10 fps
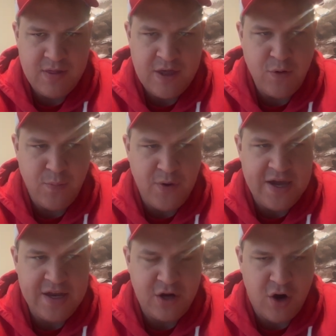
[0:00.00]
They will
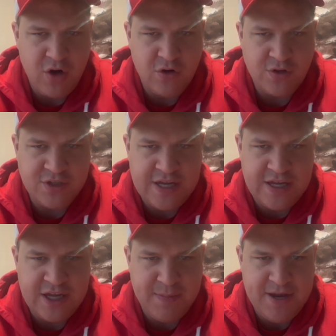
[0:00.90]
play the Cardinals today.
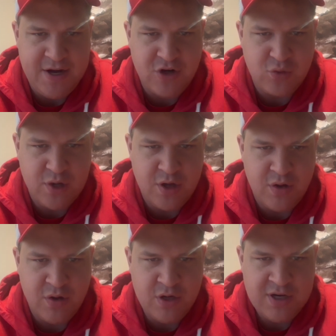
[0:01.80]
The Commanders
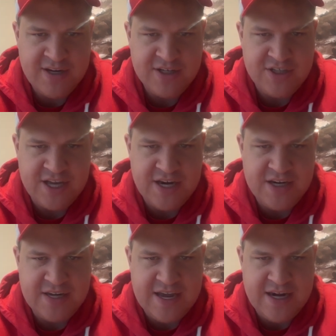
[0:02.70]
will.
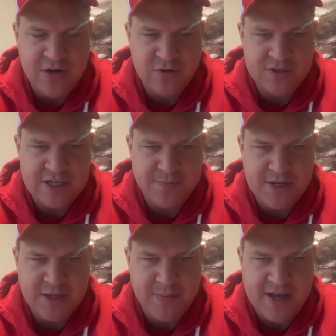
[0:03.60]
Jaden Daniels has
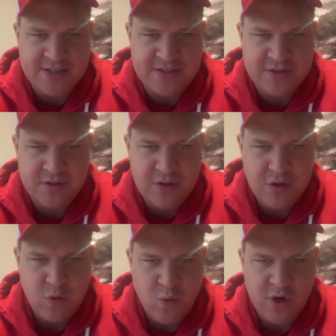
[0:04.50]
been the best
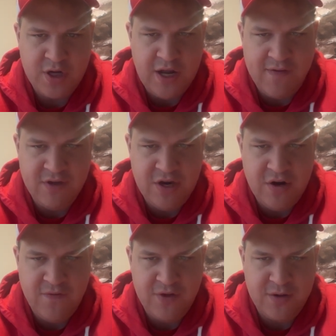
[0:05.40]
rookie of the
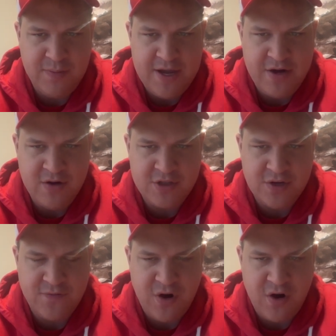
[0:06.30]
year for the Commanders
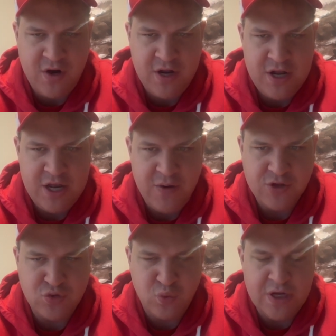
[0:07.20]
so far. He
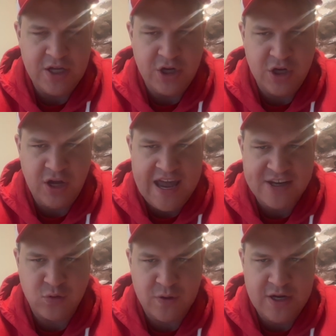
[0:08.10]
was really good
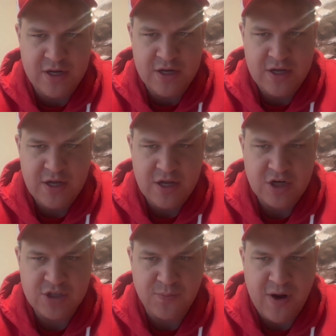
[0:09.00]
last week.
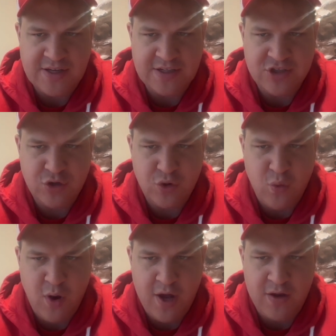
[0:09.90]
They're surprising
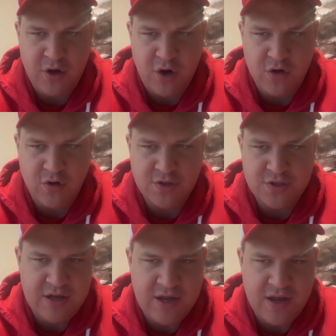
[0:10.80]
2-1. The
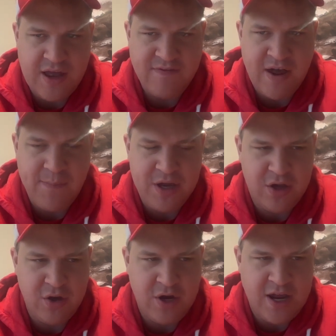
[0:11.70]
Cardinals have not
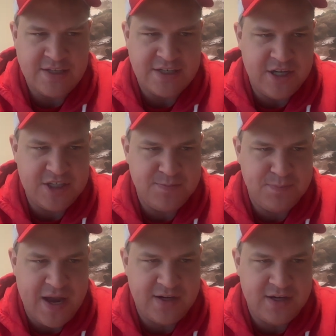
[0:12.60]
been good as
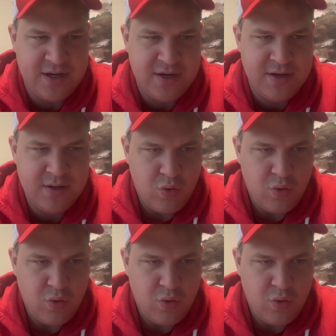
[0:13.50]
expected.